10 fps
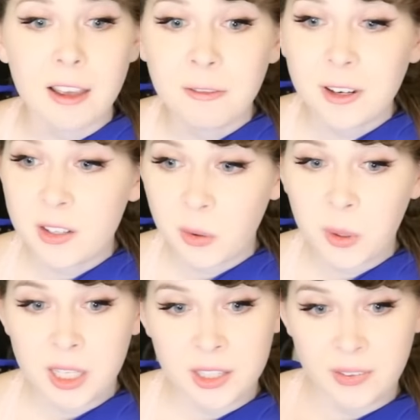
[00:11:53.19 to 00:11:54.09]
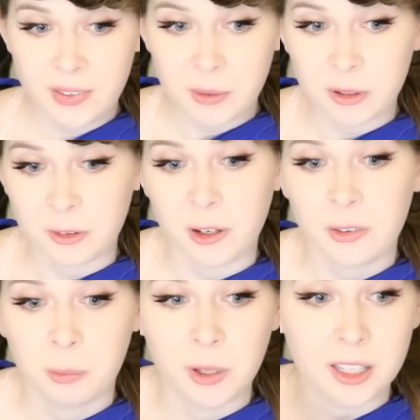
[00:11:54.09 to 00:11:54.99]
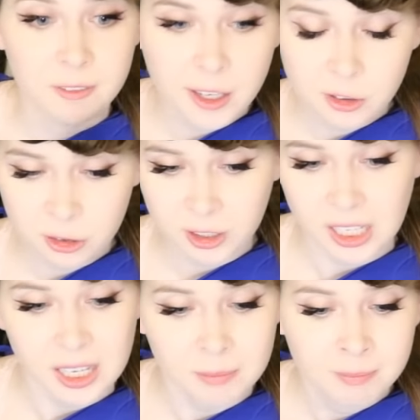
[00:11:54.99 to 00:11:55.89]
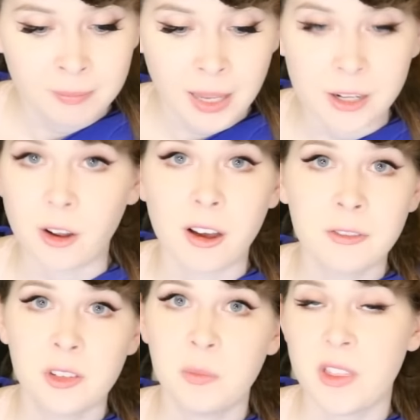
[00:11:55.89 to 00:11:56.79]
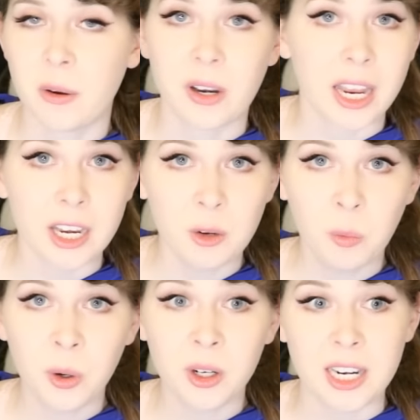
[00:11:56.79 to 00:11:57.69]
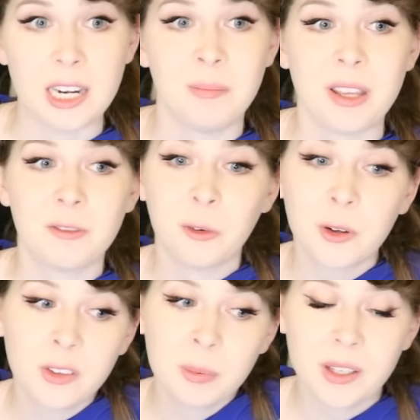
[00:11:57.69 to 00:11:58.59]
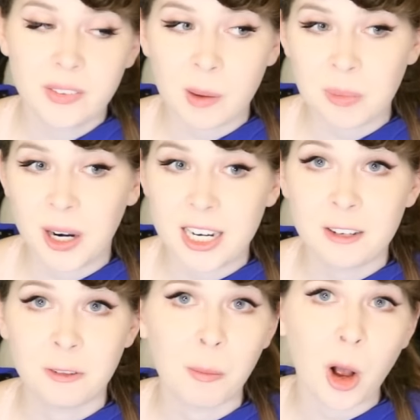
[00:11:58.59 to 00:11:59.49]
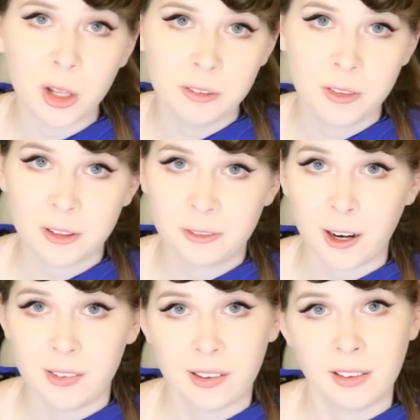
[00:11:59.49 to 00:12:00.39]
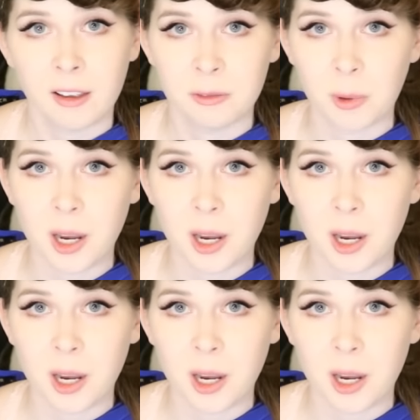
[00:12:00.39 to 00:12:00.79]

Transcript: Every toy in this universe will eventually, and often without any warning, be forcibly separated from all of their friends and loved